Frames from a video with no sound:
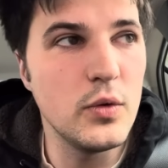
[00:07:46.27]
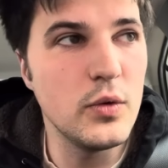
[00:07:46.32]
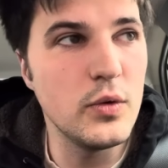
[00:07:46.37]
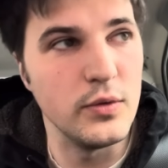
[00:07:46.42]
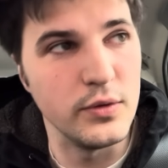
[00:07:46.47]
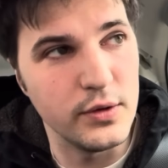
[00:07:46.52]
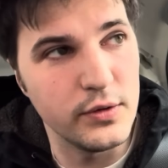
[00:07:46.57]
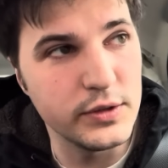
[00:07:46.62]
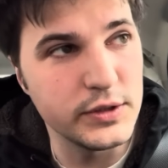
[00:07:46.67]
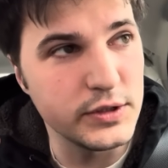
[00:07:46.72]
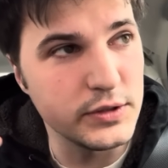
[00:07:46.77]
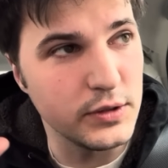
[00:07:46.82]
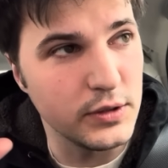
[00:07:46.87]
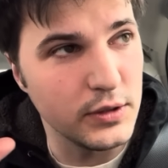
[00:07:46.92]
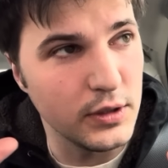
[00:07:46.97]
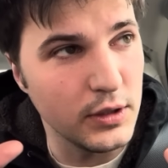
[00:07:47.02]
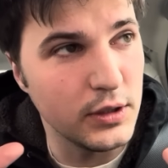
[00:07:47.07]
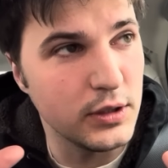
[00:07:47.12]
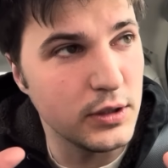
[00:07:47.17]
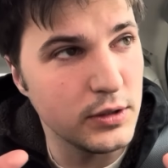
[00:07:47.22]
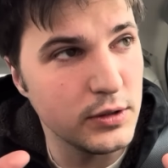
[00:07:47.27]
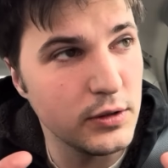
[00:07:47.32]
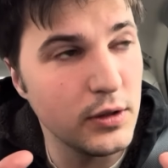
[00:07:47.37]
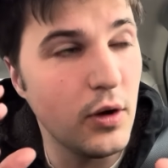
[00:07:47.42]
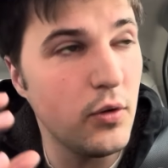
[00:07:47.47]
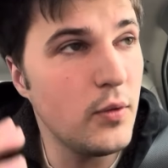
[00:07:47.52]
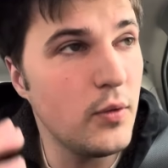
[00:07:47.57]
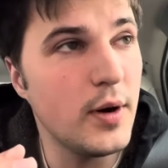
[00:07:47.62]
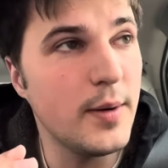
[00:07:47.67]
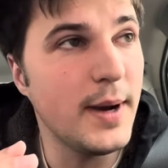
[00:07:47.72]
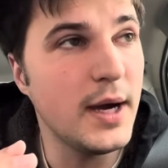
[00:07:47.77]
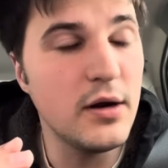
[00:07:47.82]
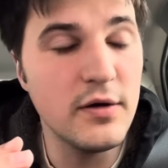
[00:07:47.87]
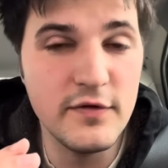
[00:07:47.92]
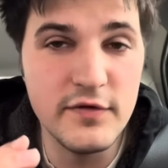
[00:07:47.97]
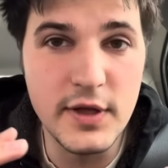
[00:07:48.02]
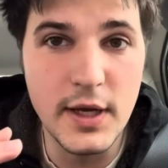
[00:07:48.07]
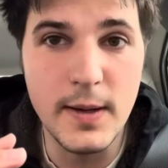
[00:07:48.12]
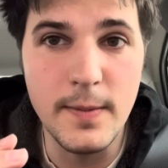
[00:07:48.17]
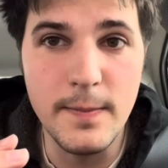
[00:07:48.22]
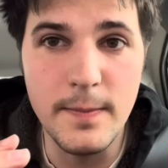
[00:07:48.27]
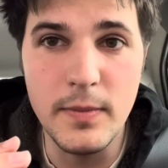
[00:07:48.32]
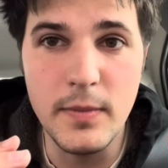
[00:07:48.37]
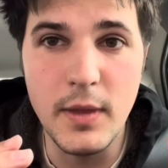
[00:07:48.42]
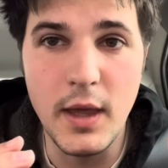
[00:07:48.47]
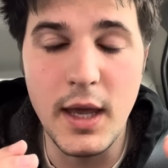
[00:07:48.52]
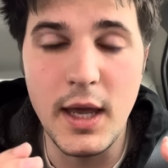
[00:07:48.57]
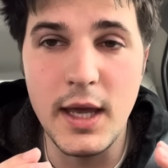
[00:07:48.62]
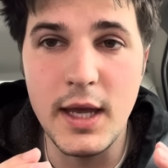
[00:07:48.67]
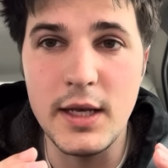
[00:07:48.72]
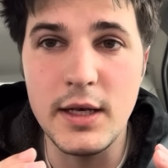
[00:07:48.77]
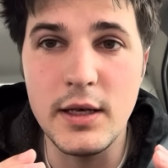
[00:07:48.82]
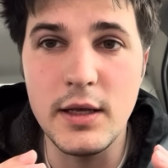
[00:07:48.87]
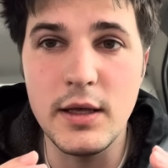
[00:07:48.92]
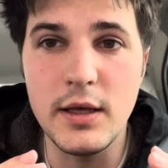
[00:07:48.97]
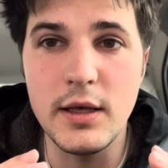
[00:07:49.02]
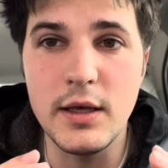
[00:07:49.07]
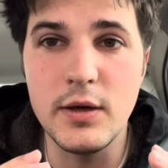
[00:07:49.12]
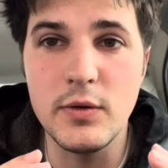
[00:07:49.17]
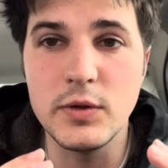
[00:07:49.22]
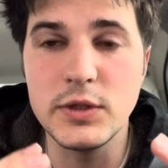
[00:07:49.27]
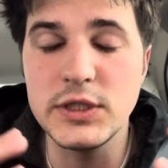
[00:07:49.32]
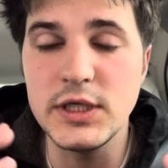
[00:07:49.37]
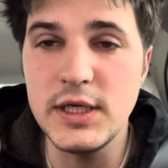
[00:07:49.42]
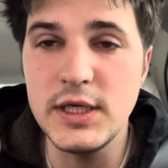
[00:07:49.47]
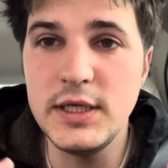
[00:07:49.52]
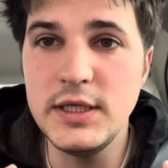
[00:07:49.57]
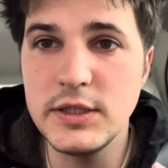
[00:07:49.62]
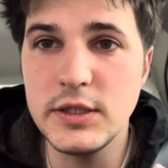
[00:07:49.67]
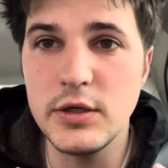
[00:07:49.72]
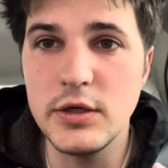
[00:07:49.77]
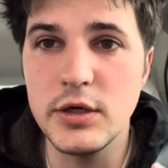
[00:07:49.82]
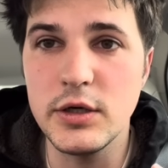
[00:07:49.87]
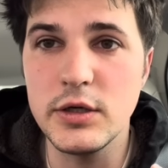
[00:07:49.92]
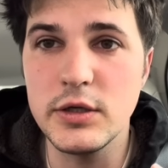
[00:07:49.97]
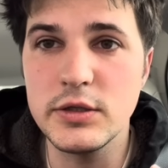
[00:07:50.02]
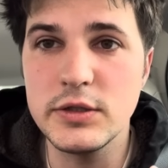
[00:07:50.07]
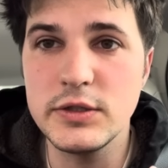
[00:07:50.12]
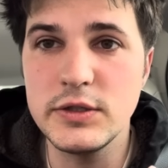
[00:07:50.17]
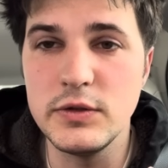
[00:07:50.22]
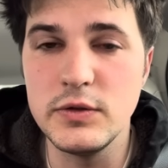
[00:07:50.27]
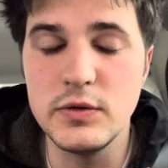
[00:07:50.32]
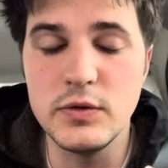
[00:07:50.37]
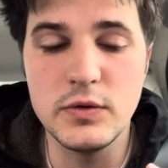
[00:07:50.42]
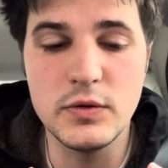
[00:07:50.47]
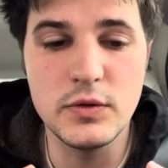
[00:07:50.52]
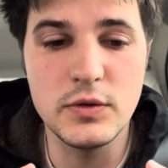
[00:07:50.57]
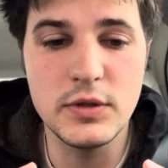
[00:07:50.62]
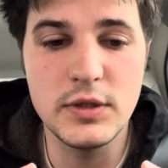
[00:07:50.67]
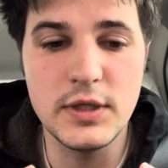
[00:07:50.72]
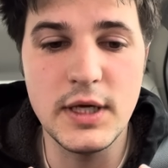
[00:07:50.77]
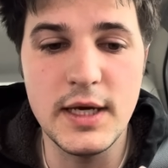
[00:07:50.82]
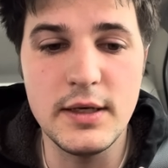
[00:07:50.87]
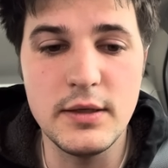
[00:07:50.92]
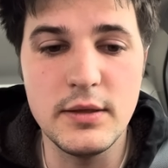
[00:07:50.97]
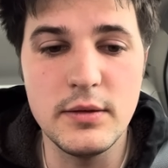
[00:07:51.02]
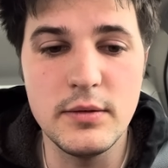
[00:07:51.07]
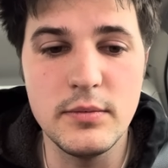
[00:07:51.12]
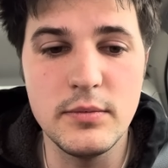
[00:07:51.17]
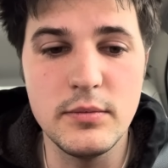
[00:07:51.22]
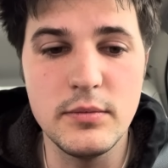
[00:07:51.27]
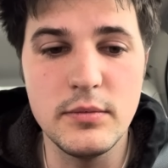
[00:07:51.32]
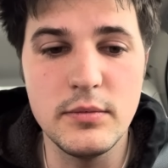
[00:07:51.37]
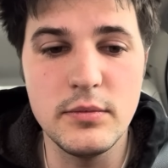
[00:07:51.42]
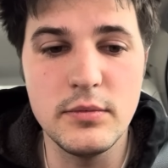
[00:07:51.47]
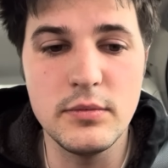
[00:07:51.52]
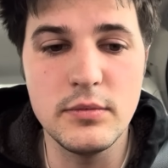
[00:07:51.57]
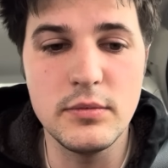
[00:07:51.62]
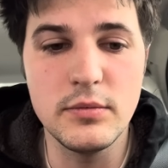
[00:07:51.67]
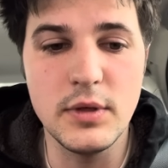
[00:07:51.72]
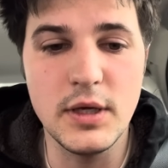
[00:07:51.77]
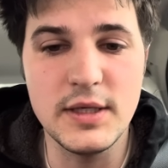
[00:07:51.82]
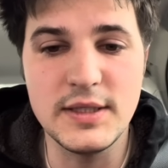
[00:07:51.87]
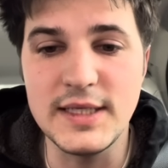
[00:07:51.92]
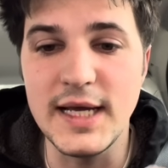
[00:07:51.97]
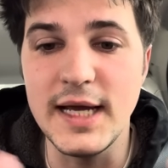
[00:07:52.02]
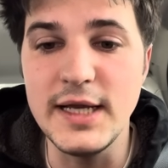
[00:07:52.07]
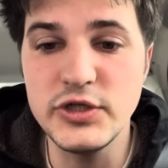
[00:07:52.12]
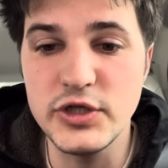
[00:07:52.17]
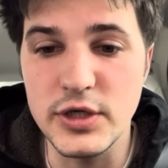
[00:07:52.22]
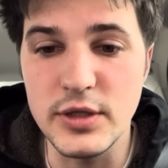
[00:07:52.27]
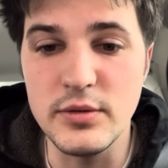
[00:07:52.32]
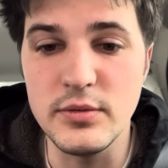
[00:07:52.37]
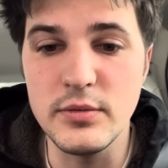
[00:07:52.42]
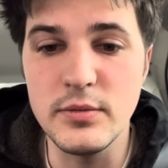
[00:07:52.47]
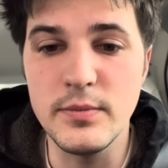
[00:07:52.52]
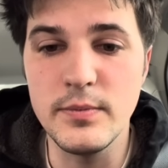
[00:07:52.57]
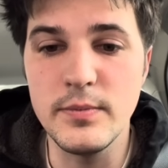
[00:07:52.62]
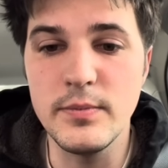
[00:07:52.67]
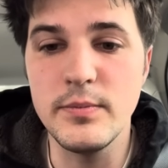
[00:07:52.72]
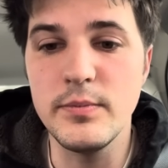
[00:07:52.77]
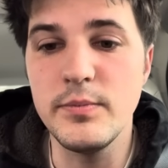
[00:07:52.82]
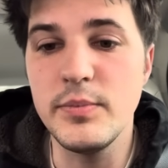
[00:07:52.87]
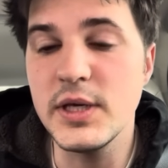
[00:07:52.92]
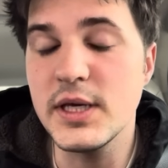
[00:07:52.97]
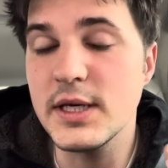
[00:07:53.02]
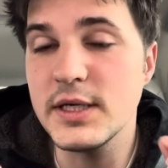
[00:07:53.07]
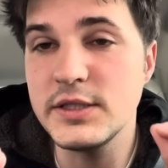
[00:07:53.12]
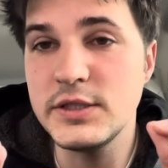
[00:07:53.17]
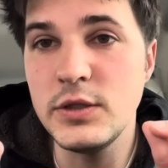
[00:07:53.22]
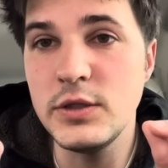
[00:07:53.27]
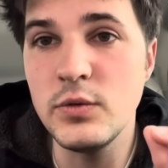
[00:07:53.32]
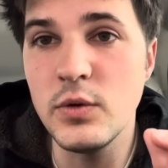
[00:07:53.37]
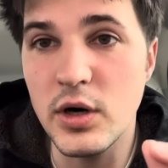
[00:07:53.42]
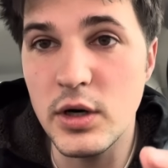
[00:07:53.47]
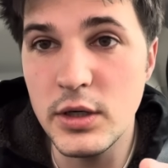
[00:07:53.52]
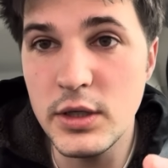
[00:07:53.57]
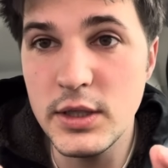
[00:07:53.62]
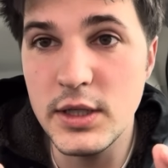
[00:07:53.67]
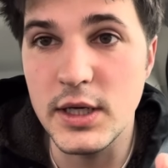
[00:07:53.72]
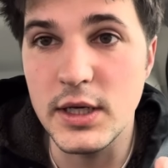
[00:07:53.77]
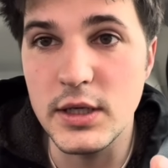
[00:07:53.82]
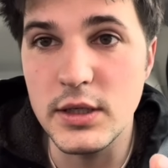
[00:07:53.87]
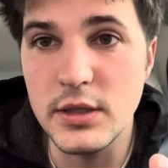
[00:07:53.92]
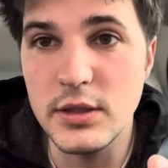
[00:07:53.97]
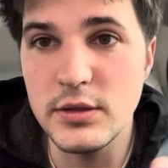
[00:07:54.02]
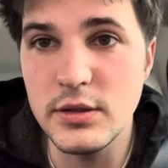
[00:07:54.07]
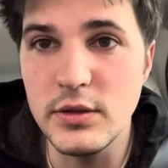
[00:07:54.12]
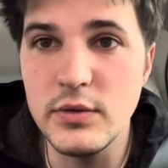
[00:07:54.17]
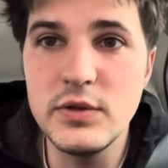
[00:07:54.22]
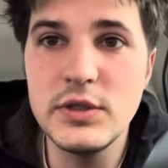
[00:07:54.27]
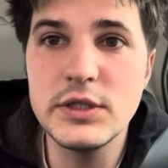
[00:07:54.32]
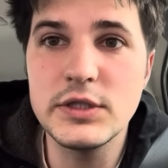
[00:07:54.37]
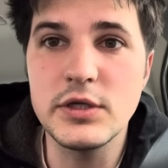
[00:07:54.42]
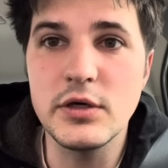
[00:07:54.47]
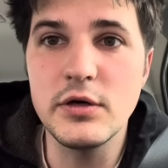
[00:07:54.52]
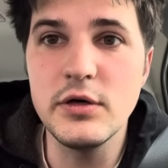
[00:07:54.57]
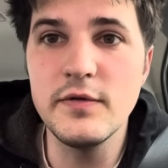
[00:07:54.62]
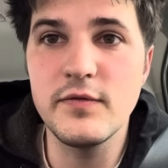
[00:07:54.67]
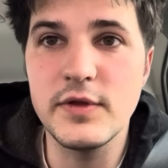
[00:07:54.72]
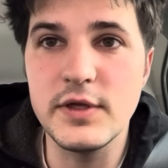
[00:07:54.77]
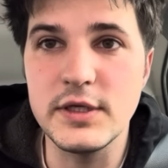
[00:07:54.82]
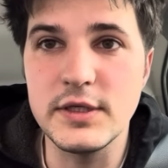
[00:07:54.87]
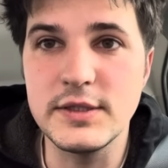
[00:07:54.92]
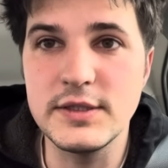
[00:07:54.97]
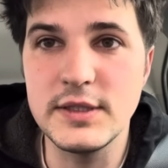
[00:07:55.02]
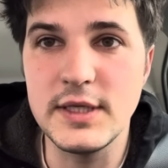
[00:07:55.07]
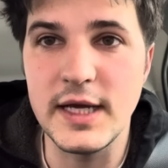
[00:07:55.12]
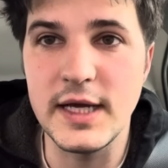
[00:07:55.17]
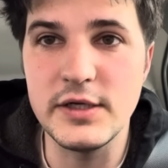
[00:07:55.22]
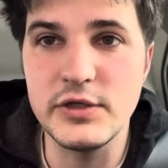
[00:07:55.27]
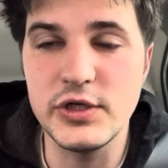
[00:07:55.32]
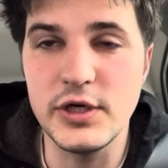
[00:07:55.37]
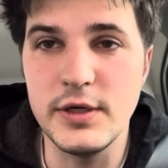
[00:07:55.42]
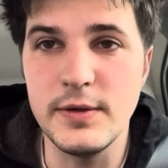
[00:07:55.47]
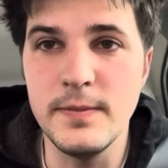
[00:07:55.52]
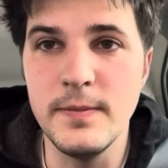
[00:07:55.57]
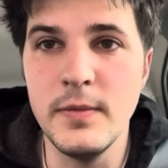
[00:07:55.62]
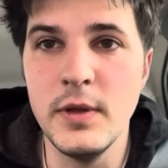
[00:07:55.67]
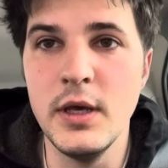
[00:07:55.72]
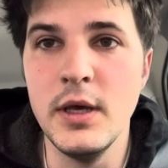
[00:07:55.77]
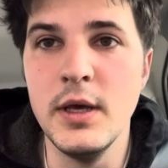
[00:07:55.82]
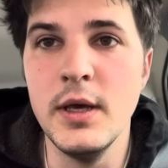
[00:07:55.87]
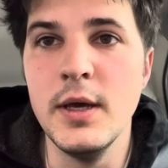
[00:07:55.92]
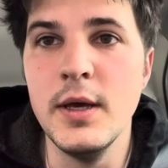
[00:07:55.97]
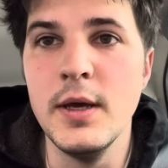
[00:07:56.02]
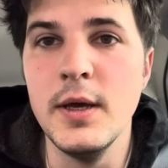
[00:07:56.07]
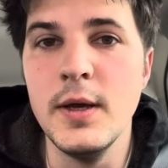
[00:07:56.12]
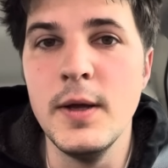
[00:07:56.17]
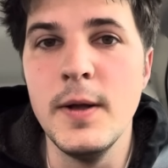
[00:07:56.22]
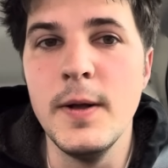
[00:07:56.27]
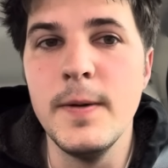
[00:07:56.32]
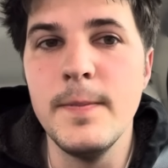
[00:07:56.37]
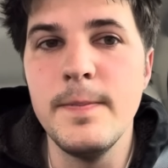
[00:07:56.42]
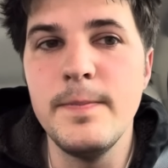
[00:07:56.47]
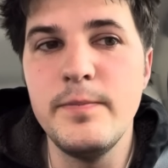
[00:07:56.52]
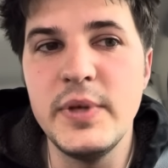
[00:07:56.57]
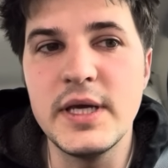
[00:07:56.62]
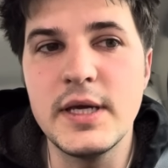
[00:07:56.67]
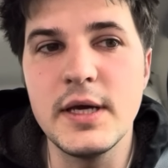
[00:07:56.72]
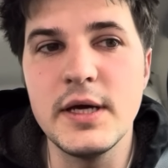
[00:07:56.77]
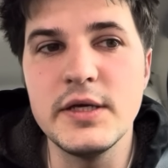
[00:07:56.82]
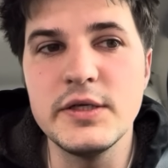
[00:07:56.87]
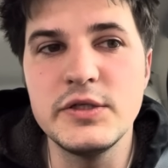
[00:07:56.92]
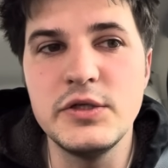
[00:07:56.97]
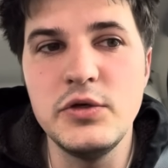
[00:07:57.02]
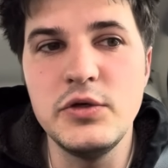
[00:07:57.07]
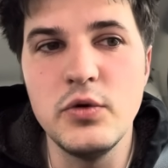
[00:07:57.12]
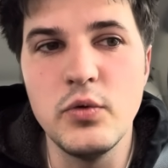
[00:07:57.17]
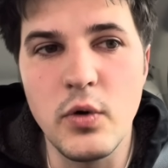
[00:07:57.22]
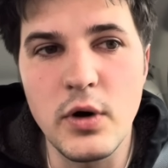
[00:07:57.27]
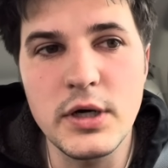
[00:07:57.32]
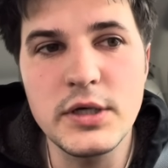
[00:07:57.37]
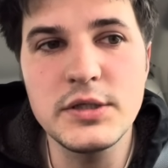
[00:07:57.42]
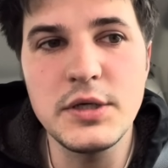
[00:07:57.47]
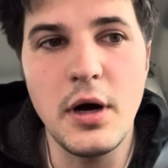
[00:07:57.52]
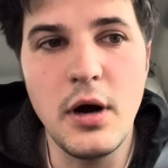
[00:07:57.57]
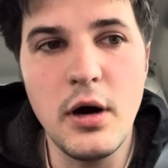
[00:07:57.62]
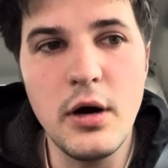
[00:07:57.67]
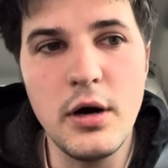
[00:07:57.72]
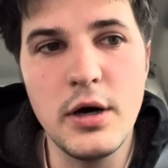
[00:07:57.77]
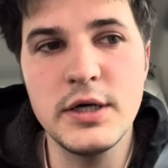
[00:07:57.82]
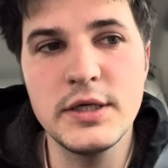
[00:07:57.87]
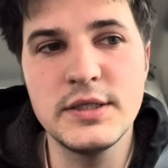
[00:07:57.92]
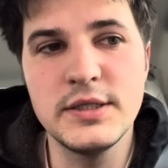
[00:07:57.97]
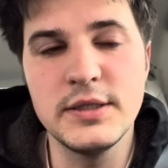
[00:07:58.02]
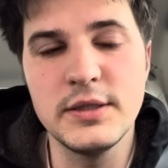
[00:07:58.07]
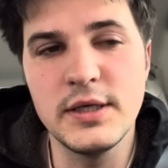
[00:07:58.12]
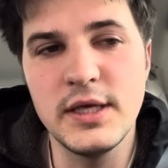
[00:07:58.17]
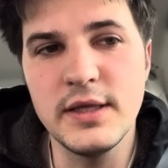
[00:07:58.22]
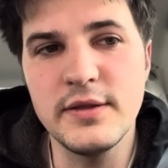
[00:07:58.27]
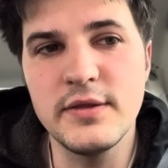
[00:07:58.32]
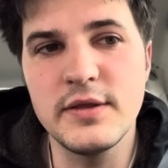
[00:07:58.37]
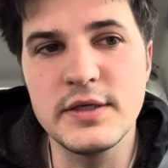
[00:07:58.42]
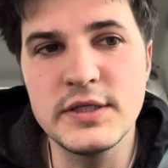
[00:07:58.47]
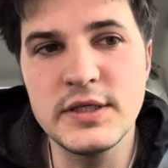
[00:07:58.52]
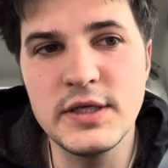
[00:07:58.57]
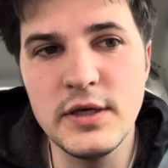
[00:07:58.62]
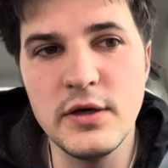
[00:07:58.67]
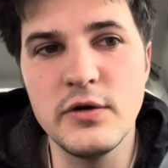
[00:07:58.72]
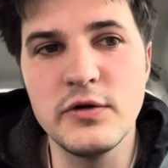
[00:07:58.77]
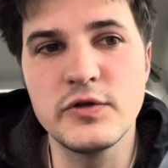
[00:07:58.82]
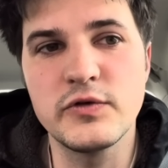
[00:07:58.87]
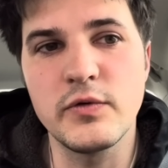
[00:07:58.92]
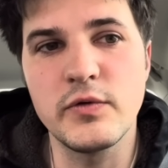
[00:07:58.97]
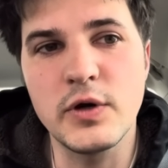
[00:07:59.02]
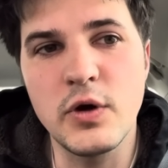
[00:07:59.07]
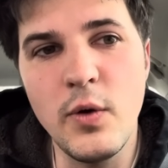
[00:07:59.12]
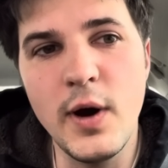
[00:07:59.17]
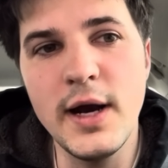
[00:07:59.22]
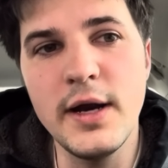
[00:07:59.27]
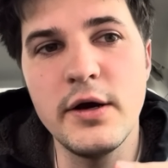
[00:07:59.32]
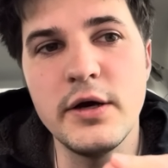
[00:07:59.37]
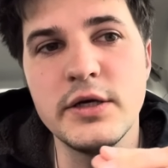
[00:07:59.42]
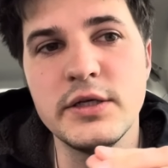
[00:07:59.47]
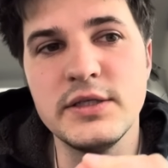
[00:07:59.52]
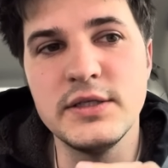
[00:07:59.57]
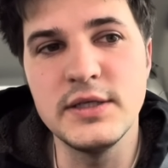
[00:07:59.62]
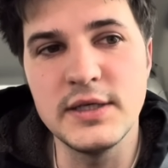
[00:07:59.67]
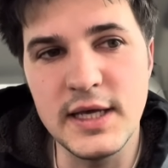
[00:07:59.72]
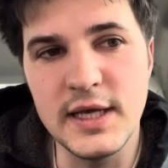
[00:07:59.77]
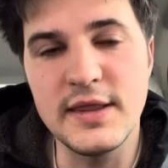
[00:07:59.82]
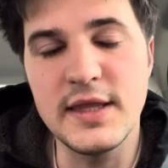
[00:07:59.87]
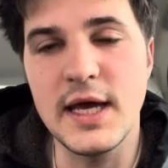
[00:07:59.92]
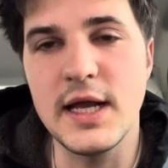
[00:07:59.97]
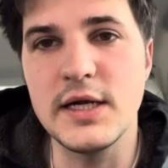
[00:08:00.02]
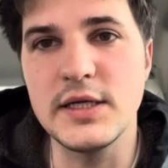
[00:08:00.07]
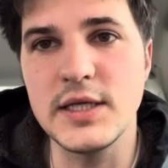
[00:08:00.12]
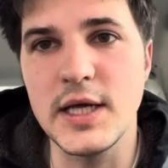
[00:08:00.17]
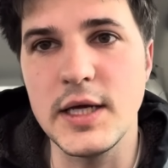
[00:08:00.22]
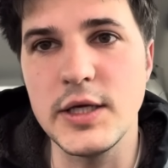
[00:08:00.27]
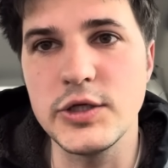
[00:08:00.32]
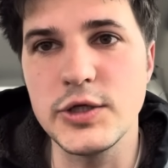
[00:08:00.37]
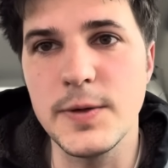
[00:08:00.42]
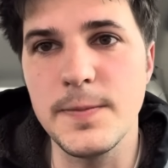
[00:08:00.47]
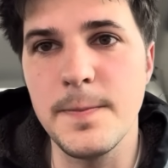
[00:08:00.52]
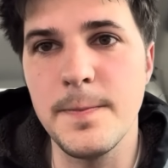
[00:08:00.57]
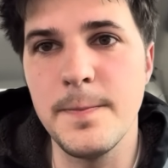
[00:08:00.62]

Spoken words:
there's a lower amount of them, and it was easier to get attention because you earned it. You deserved the attention because you worked hard to get the skills required to get that attention.